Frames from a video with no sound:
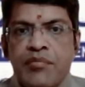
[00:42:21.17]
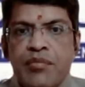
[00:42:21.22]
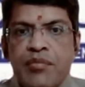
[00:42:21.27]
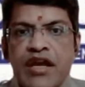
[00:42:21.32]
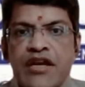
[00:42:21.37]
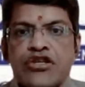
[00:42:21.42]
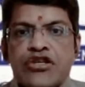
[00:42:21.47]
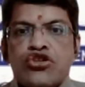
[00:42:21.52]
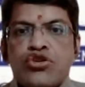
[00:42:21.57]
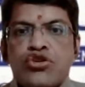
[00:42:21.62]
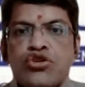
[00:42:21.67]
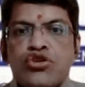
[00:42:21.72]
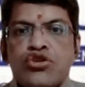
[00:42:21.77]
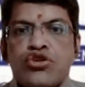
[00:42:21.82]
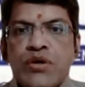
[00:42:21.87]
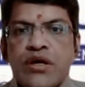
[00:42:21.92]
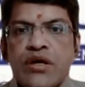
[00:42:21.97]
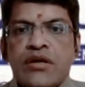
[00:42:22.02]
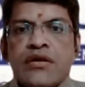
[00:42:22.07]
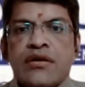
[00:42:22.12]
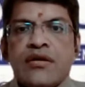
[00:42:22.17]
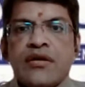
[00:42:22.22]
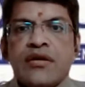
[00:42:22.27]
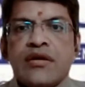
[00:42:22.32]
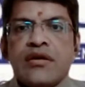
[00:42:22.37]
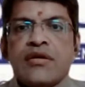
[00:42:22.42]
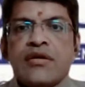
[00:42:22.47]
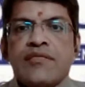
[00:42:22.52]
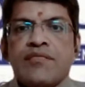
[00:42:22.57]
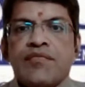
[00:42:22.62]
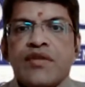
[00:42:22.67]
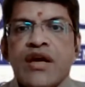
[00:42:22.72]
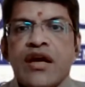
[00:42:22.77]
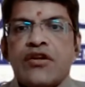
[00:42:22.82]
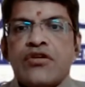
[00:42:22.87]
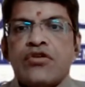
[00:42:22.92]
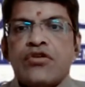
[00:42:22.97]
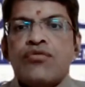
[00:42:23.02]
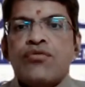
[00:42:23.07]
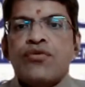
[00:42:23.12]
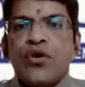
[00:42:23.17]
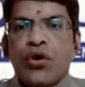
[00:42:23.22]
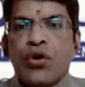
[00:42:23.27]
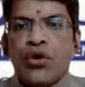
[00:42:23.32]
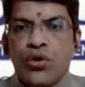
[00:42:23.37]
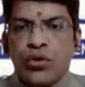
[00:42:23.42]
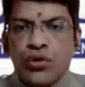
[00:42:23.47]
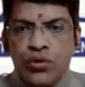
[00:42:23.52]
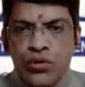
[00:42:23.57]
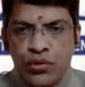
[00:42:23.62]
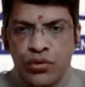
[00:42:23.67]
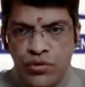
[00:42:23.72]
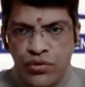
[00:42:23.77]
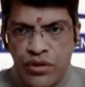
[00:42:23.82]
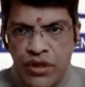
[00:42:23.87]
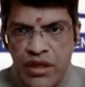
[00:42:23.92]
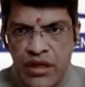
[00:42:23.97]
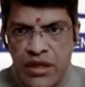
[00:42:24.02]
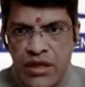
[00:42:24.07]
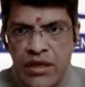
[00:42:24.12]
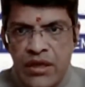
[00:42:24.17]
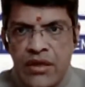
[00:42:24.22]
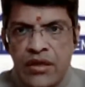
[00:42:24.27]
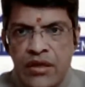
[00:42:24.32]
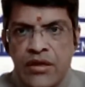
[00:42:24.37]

make sure that you follow the